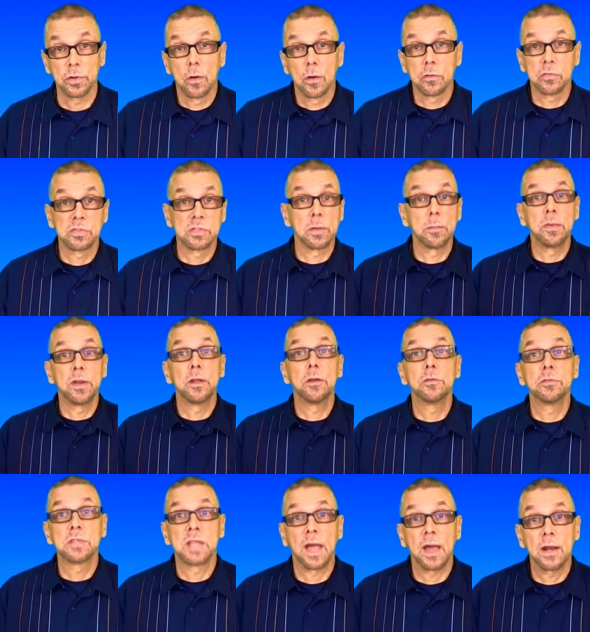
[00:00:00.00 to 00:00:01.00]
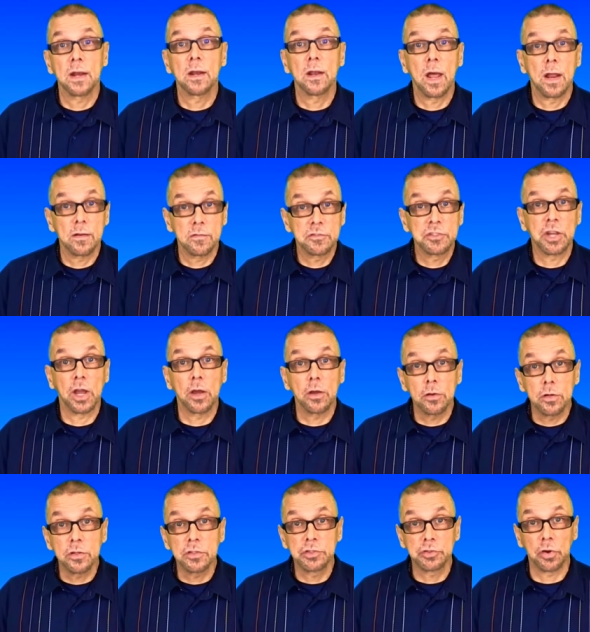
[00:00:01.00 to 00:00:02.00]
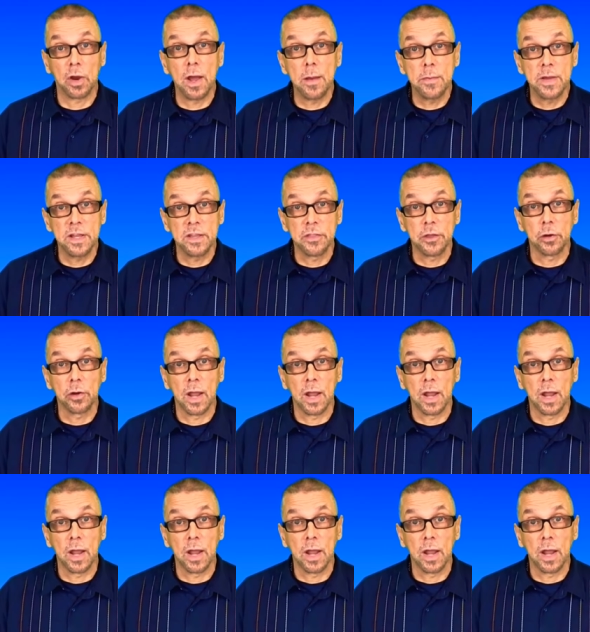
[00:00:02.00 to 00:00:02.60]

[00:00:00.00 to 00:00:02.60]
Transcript: or somebody who's had a lot of childhood trauma in their